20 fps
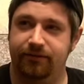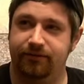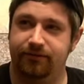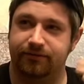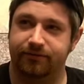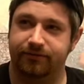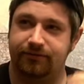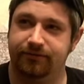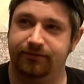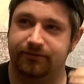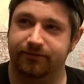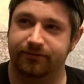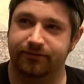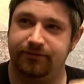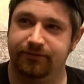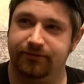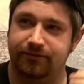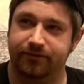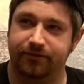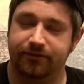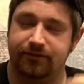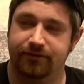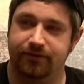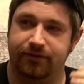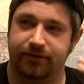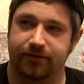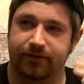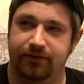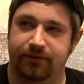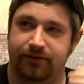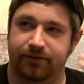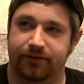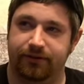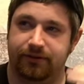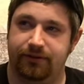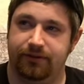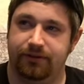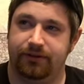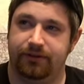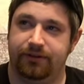
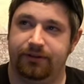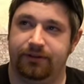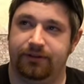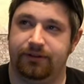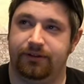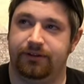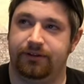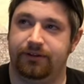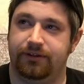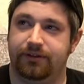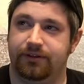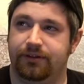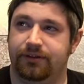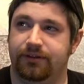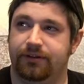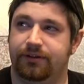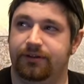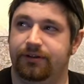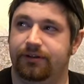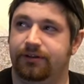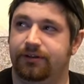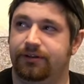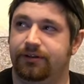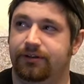No one is speaking in this clip.